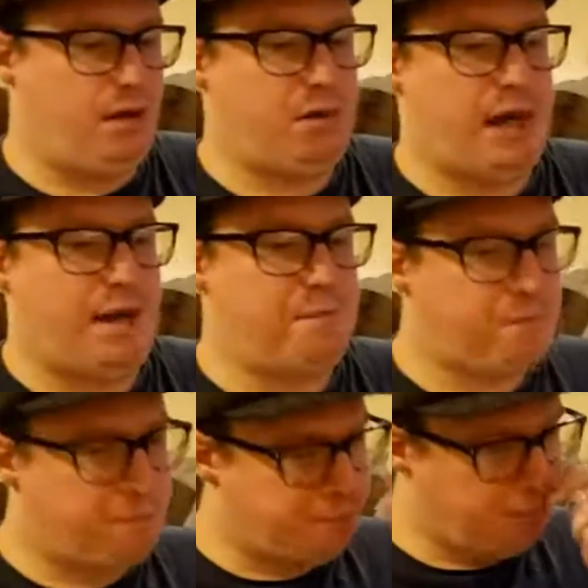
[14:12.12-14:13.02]
Okay.
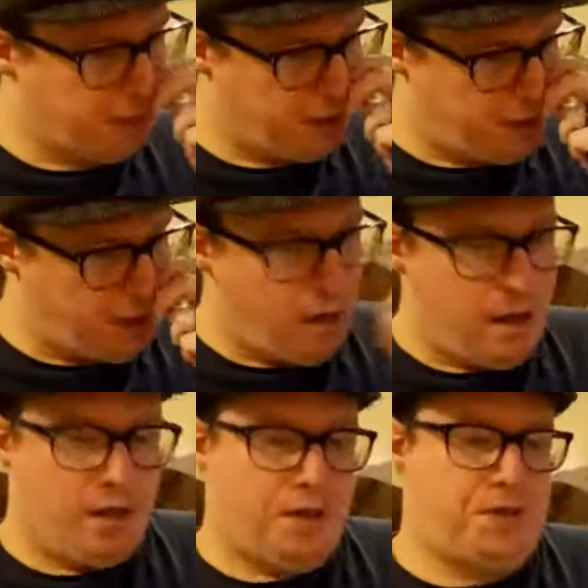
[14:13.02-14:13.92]

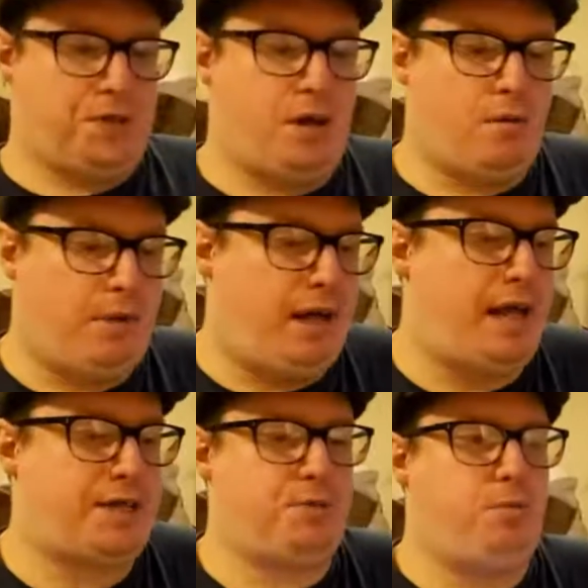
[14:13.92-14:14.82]
So my
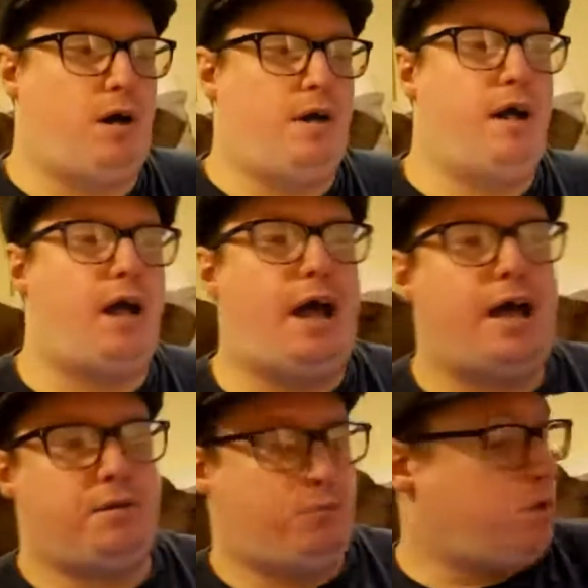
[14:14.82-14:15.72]
last one,
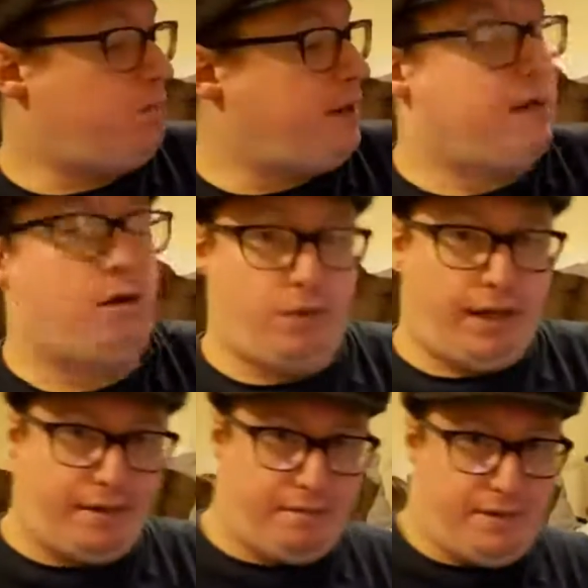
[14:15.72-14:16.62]
there will be no
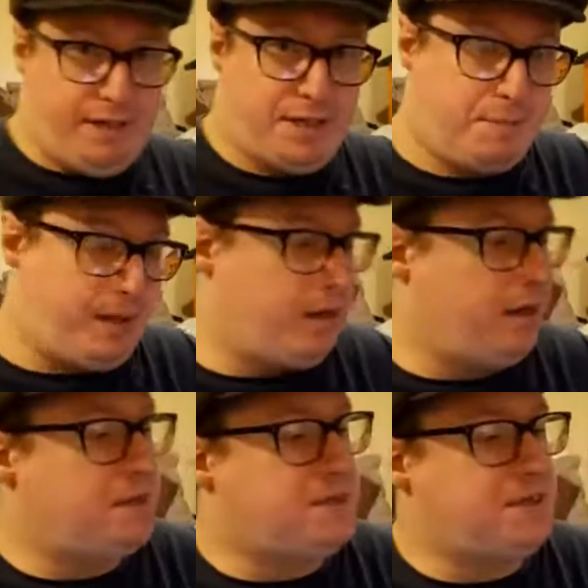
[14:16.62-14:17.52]
link for this
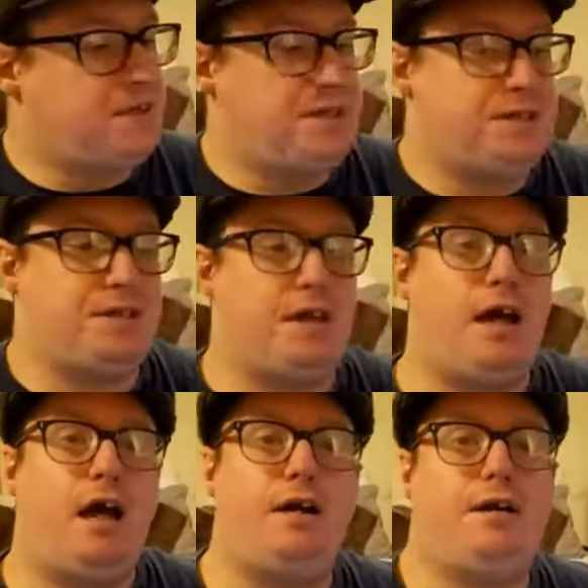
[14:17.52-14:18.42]
because this is
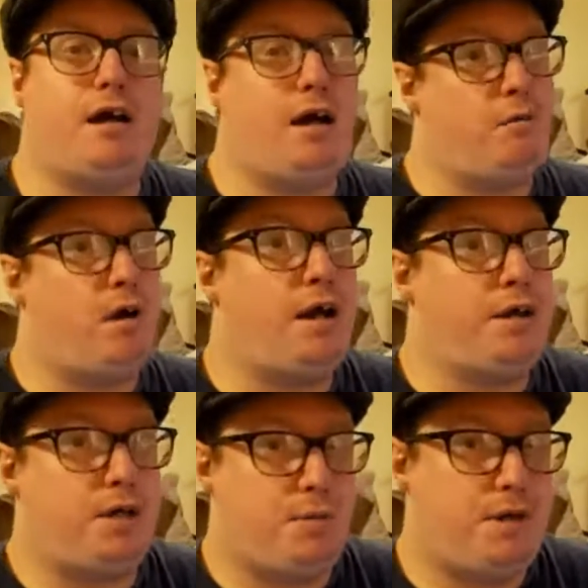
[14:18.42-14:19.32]
a
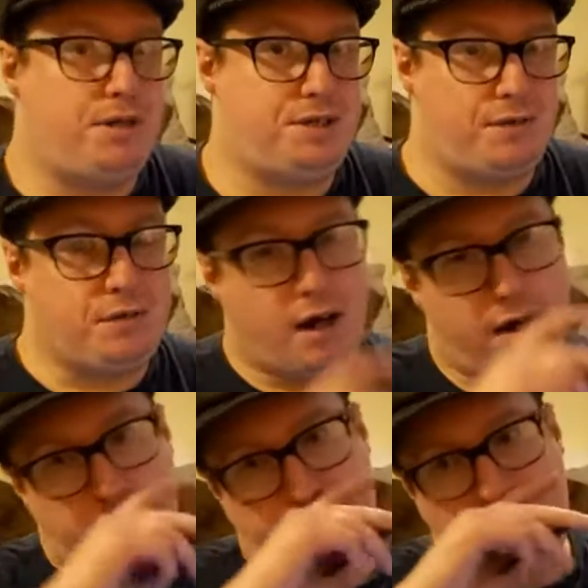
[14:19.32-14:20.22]
DIY, do-it-yourself
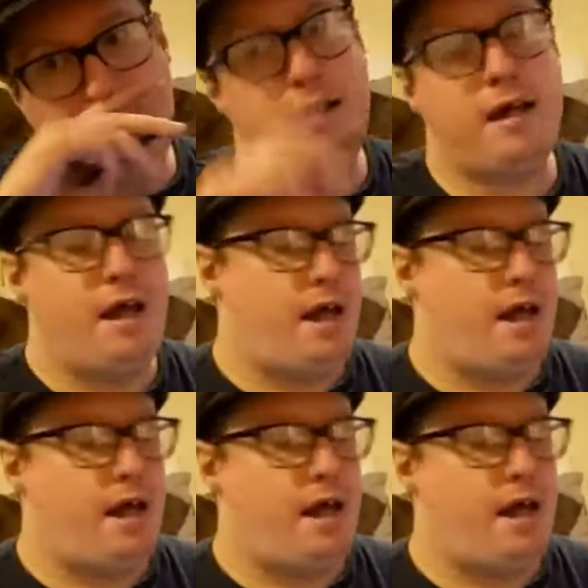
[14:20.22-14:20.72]
kind of thing.